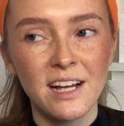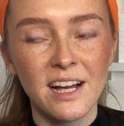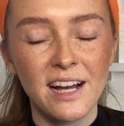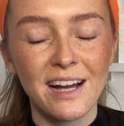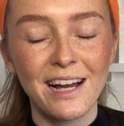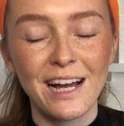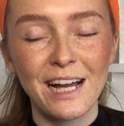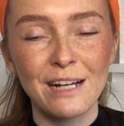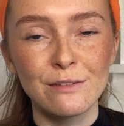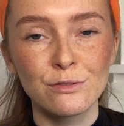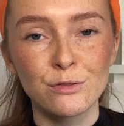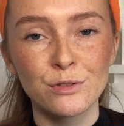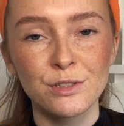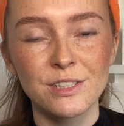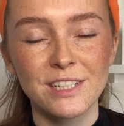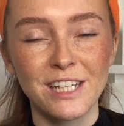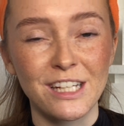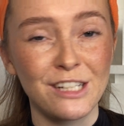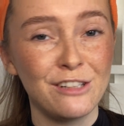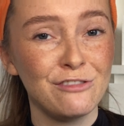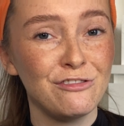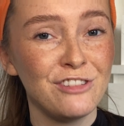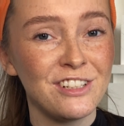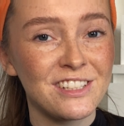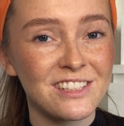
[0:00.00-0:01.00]
I've only kind
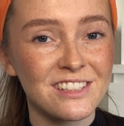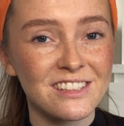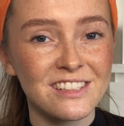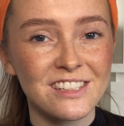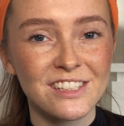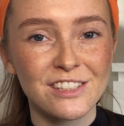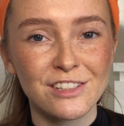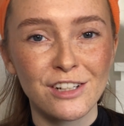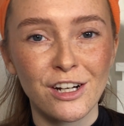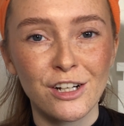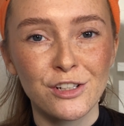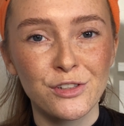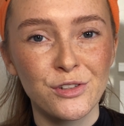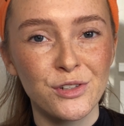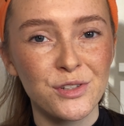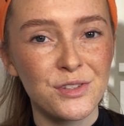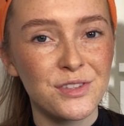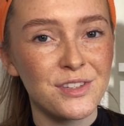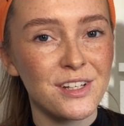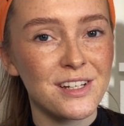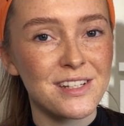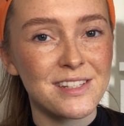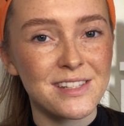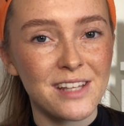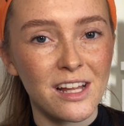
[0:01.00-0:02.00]
of recently started using
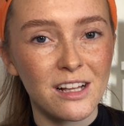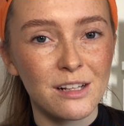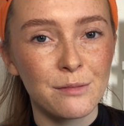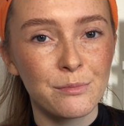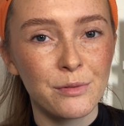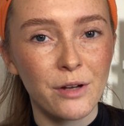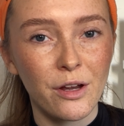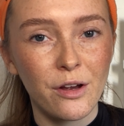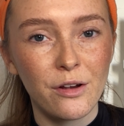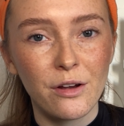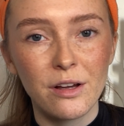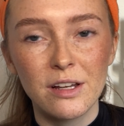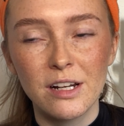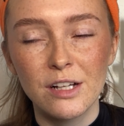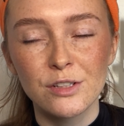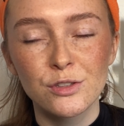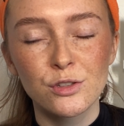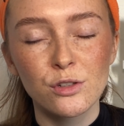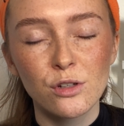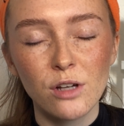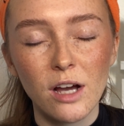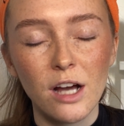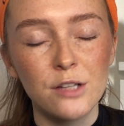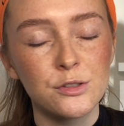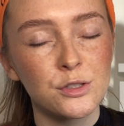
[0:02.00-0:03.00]
this style of brow and I
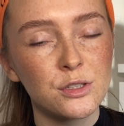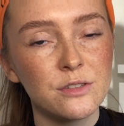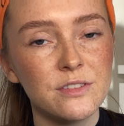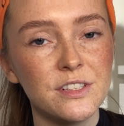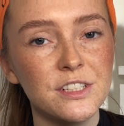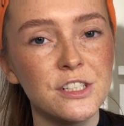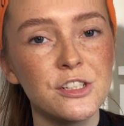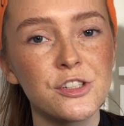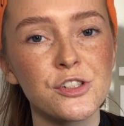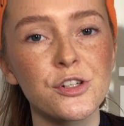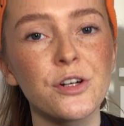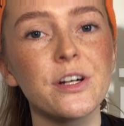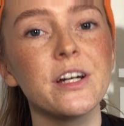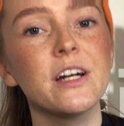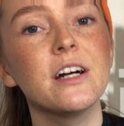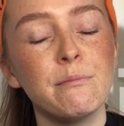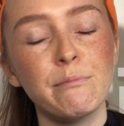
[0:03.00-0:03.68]
do really enjoy it,